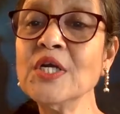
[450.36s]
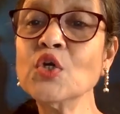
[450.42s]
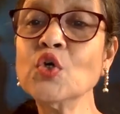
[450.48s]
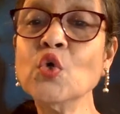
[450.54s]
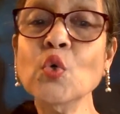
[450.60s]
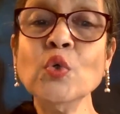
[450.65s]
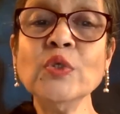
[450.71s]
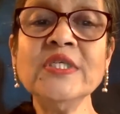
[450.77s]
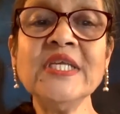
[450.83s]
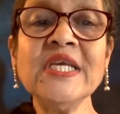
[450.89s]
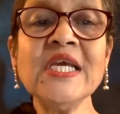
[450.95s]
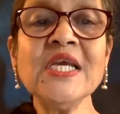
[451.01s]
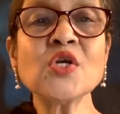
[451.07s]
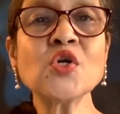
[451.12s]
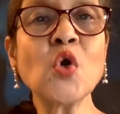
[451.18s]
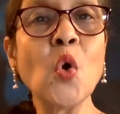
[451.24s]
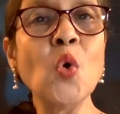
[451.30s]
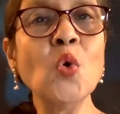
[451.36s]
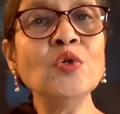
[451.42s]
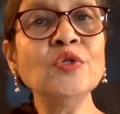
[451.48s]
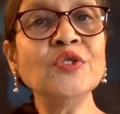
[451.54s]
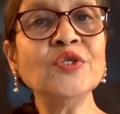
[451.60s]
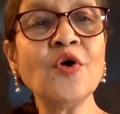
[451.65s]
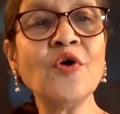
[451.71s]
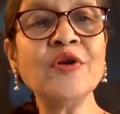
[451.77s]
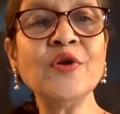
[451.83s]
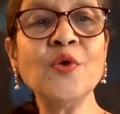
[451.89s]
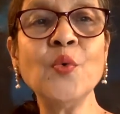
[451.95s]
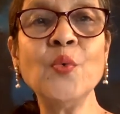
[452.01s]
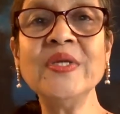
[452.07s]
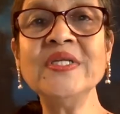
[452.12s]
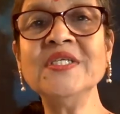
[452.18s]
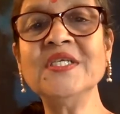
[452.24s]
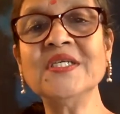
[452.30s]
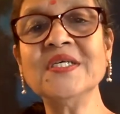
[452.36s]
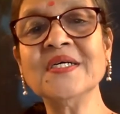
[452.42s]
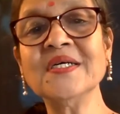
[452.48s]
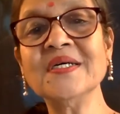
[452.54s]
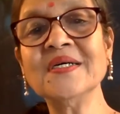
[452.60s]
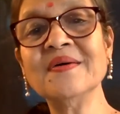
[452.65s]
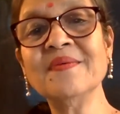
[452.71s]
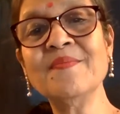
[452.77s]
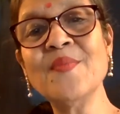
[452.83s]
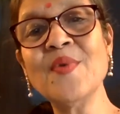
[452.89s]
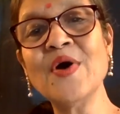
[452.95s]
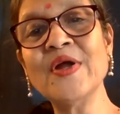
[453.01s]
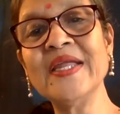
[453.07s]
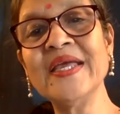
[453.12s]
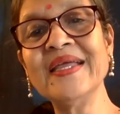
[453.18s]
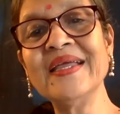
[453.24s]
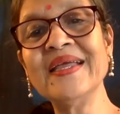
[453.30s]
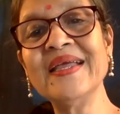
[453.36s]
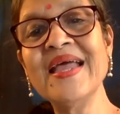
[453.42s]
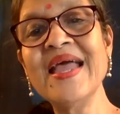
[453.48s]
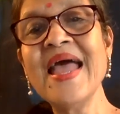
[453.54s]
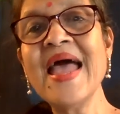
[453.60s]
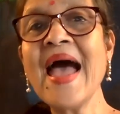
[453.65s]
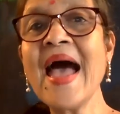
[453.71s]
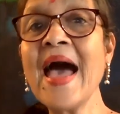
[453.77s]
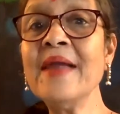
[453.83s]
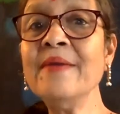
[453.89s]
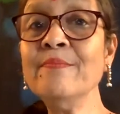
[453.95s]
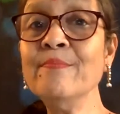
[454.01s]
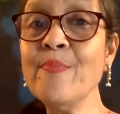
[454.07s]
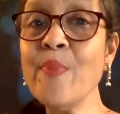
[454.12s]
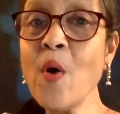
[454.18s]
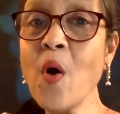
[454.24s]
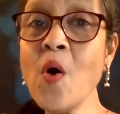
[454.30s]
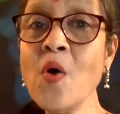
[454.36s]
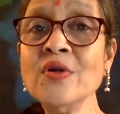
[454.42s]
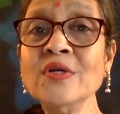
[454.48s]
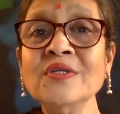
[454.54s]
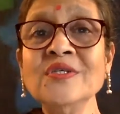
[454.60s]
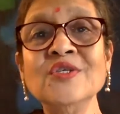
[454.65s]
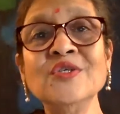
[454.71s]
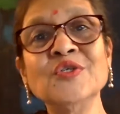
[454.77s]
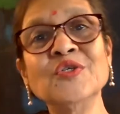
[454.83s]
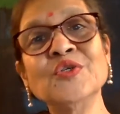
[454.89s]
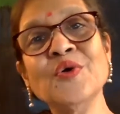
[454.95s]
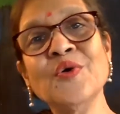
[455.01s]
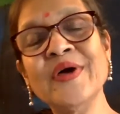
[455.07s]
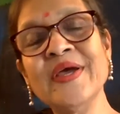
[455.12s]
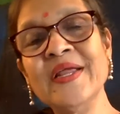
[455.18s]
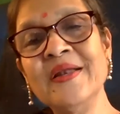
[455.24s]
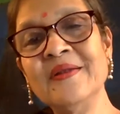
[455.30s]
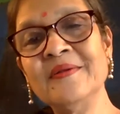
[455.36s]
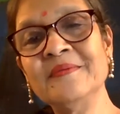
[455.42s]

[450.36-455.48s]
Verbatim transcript: goozy cold on a winter morning, and born to toil.